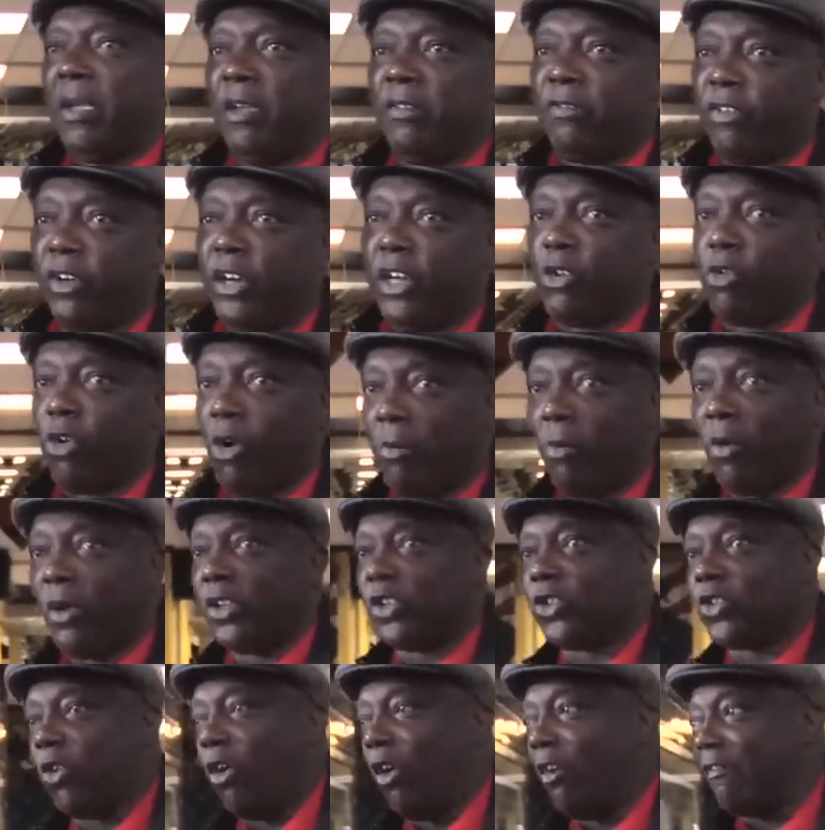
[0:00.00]
B. Free grew up on
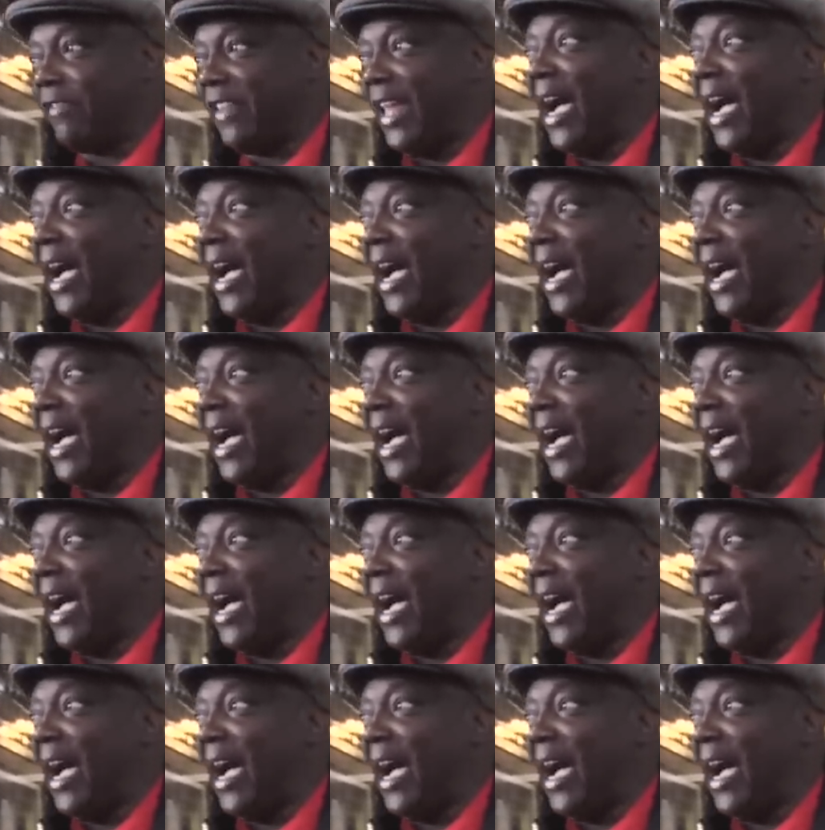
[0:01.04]
this court.